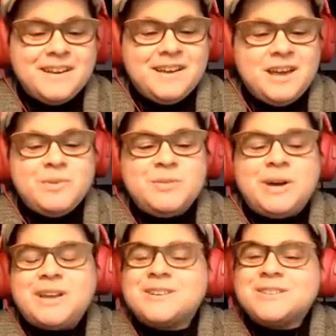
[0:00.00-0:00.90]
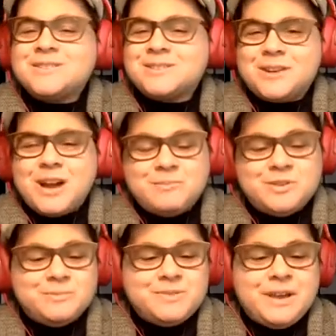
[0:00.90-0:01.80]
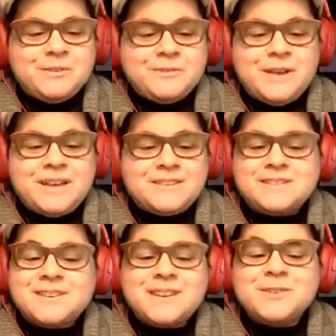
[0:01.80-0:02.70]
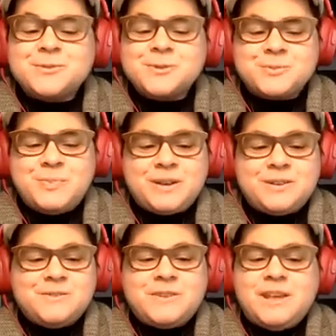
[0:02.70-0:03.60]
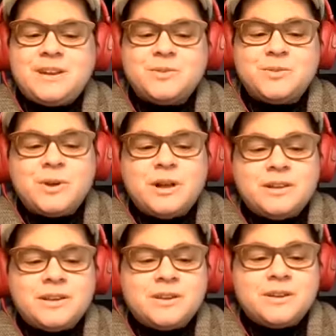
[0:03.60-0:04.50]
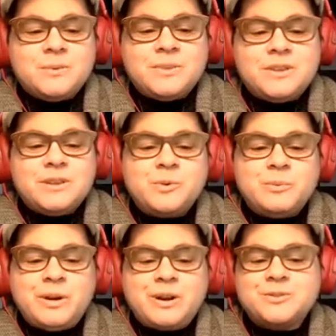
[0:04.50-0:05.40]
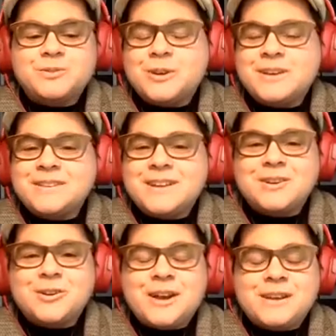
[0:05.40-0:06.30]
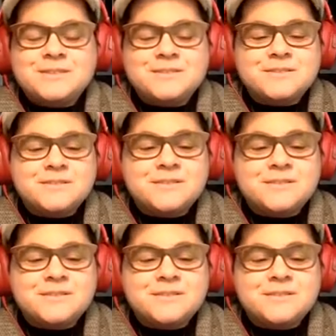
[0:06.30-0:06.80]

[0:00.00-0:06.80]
Emmett Michael describes himself as introspective and enthralling with equal parts grit and grace.